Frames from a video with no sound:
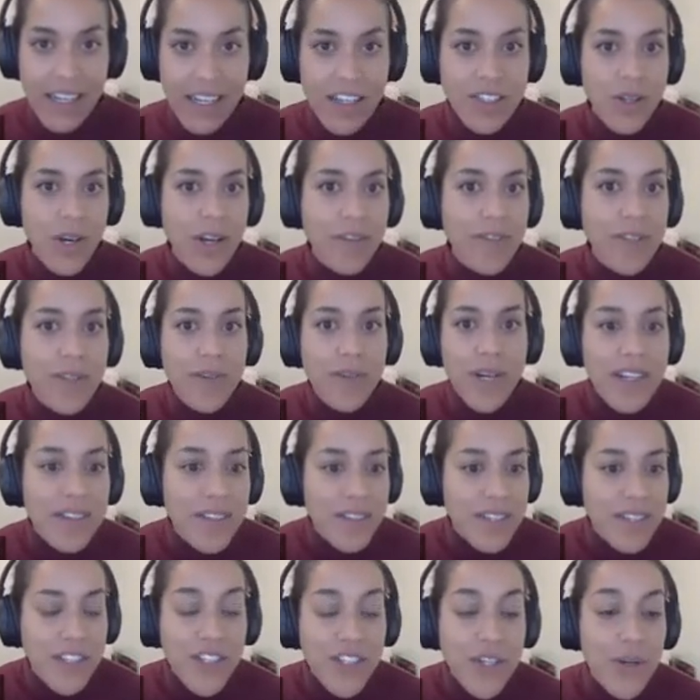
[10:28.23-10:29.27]
So
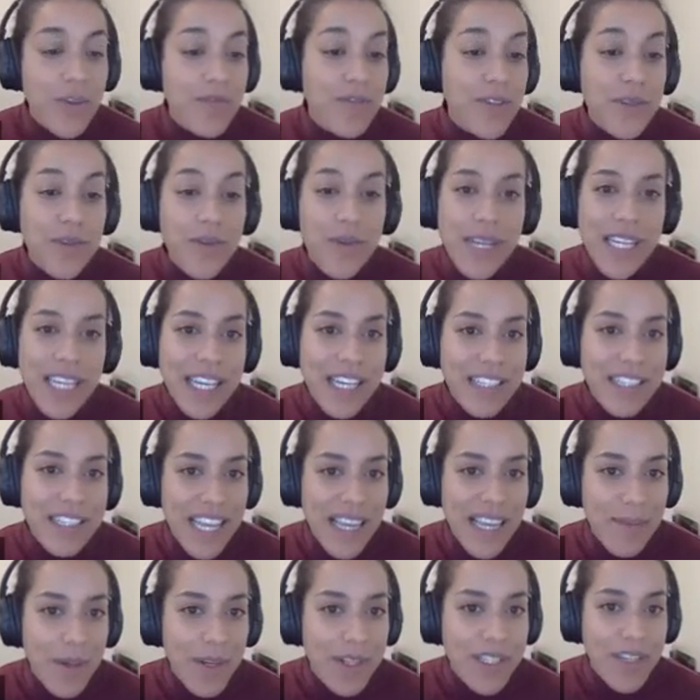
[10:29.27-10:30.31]
I'll show a few quick
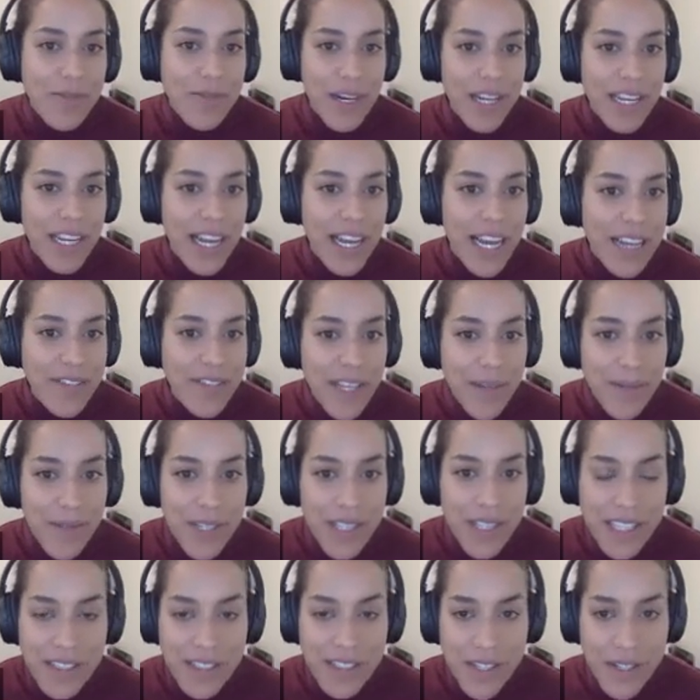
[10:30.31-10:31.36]
examples of what I've done
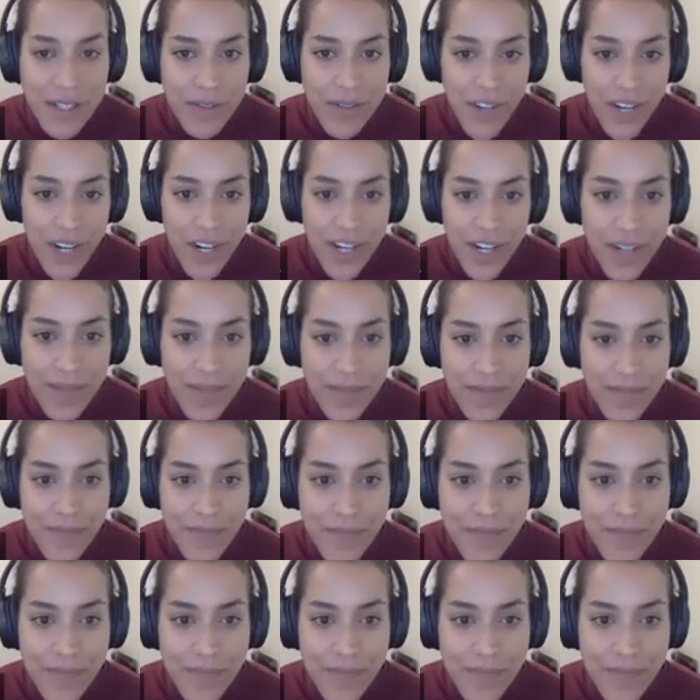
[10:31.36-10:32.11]
with this so far.